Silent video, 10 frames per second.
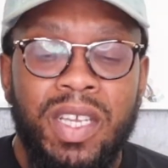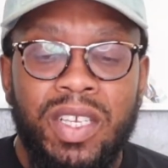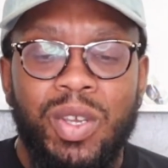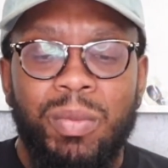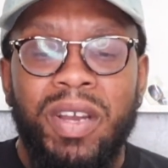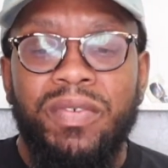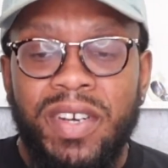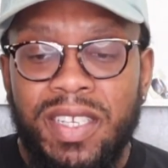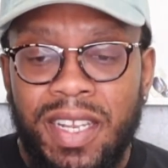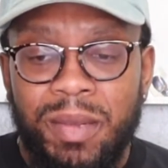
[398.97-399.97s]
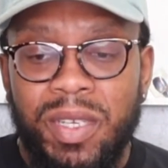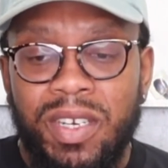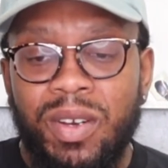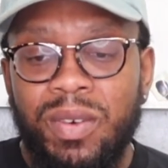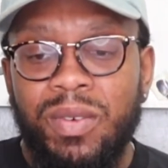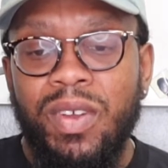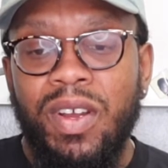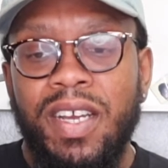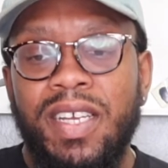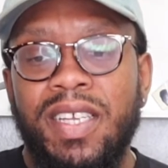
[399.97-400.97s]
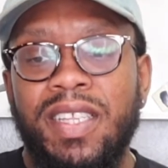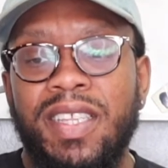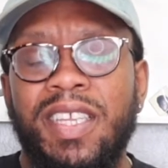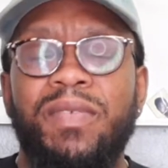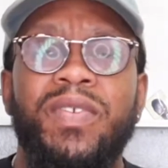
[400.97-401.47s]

So my friend let me know, he